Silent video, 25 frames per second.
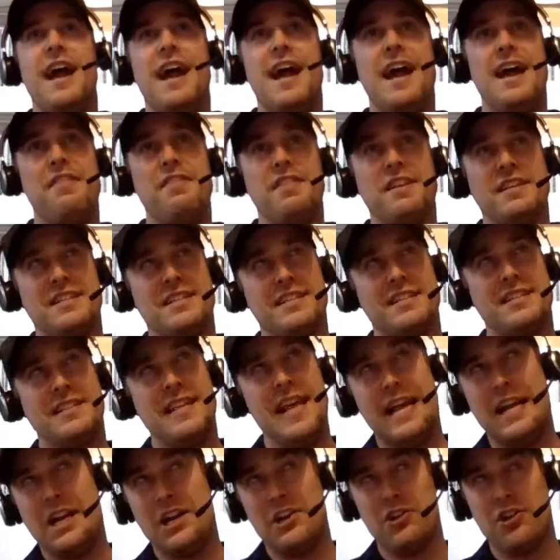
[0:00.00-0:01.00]
And the
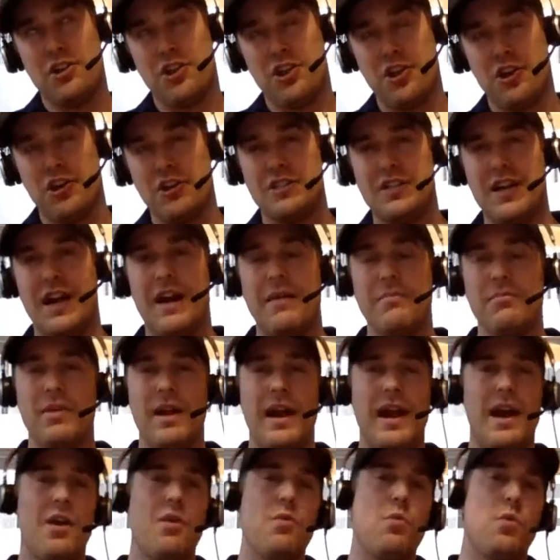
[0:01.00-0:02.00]
second or third time
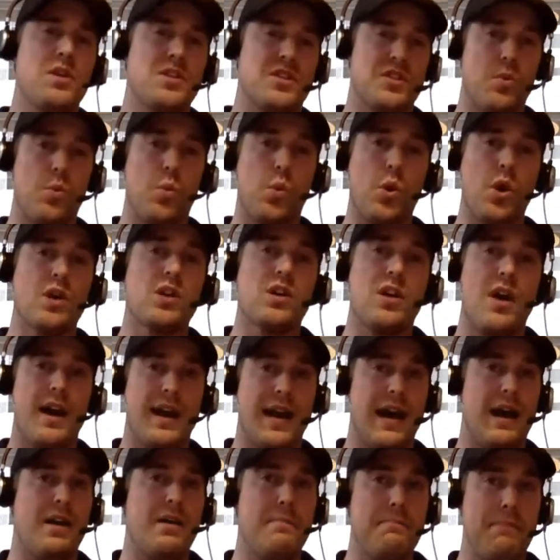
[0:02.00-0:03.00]
around, once the word
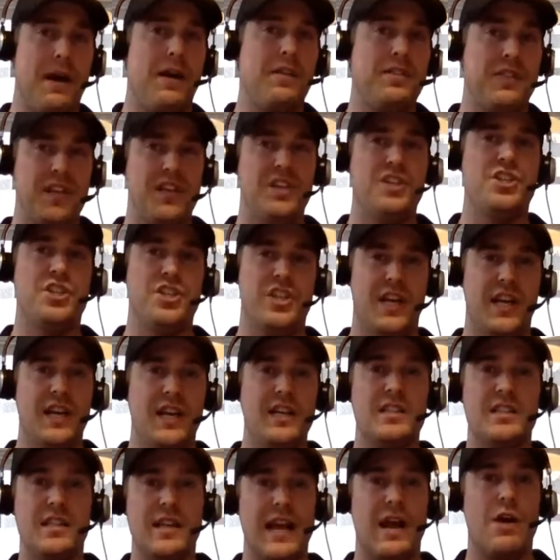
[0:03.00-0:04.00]
got out about these
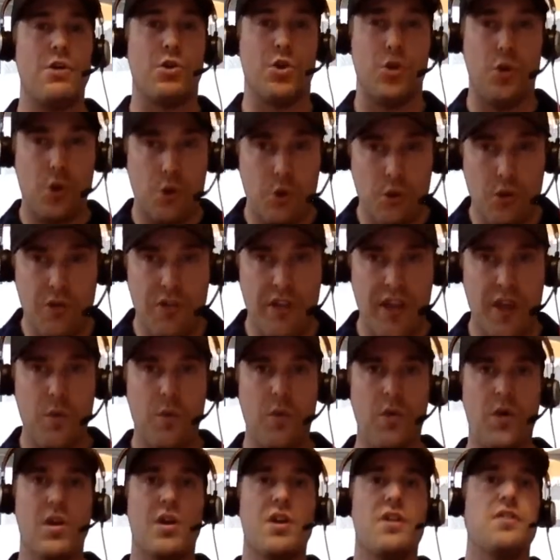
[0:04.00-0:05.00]
sheets and how cool they
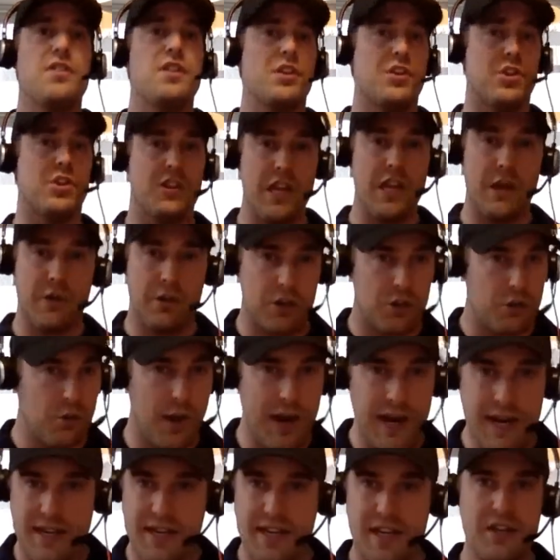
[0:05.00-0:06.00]
were and the, there were
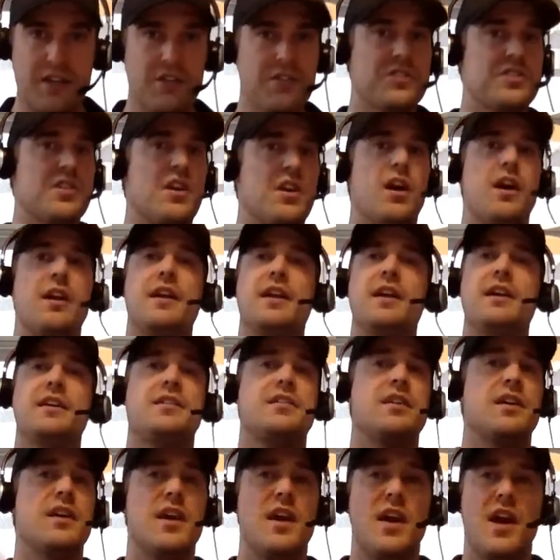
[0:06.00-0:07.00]
great deals on
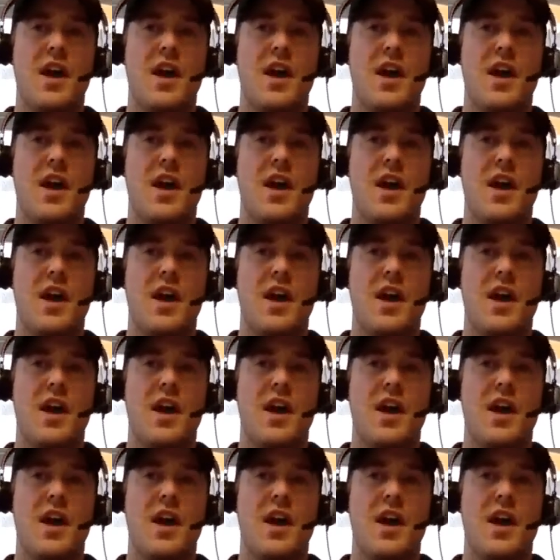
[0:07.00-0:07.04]
it,